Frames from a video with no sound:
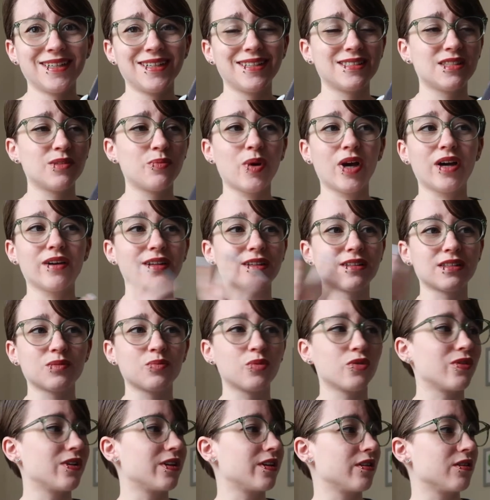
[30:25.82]
It's about
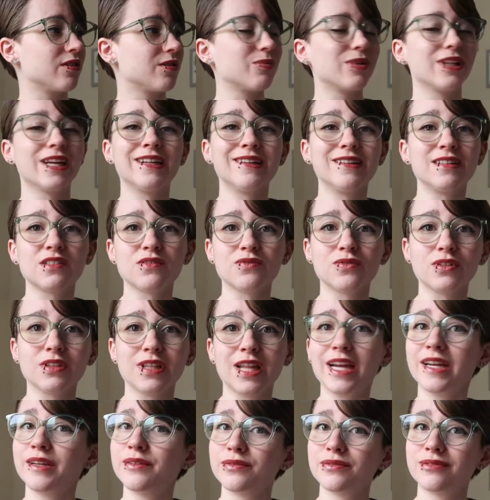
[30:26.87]
exploring other planets for
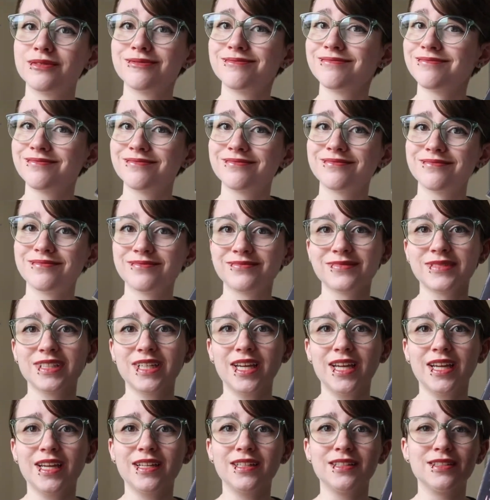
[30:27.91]
life
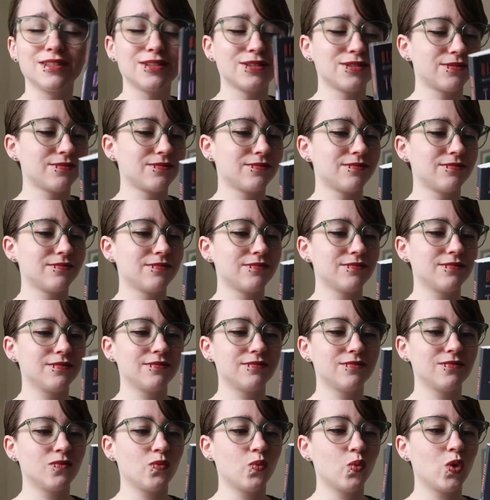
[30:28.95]
and
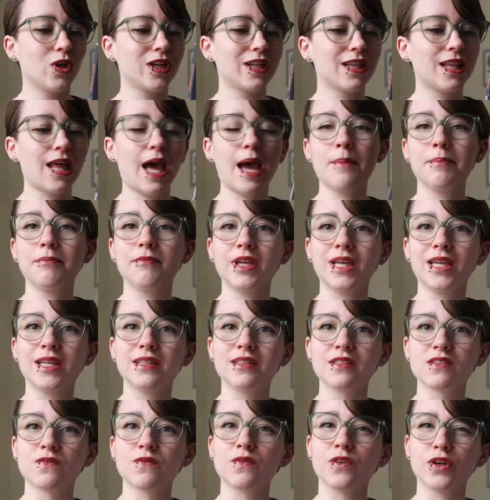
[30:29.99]
what that
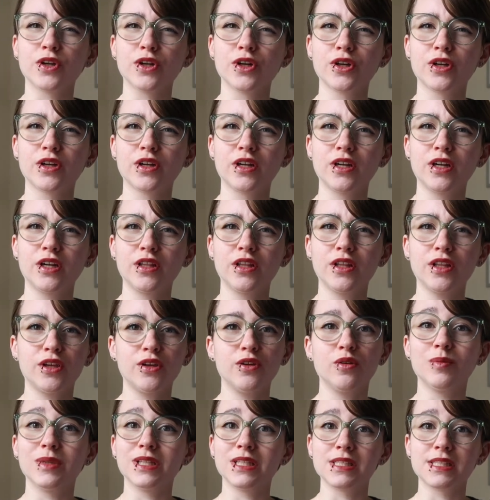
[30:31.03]
means for the
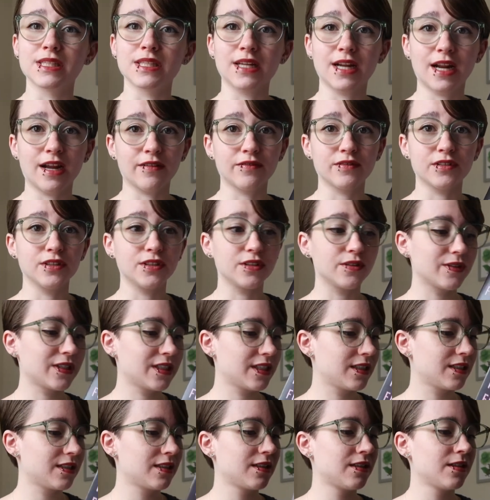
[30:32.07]
humans that have to do
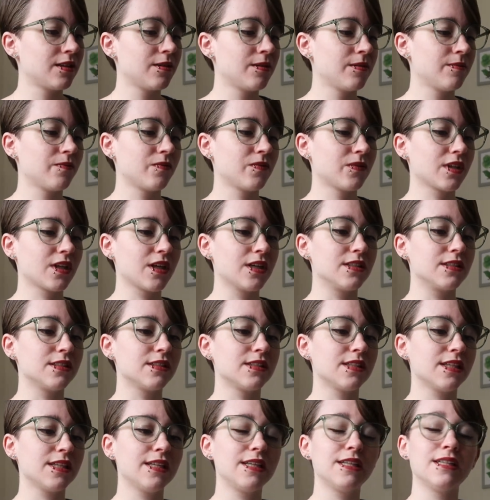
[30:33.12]
it,
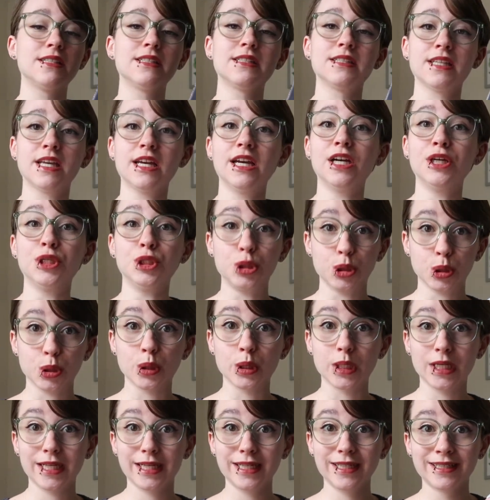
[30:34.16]
because it is a
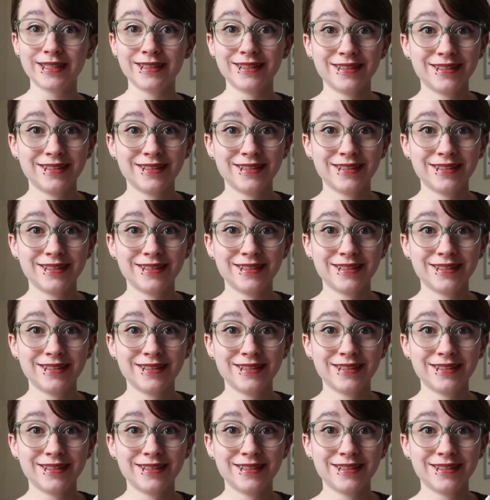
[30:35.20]
journey.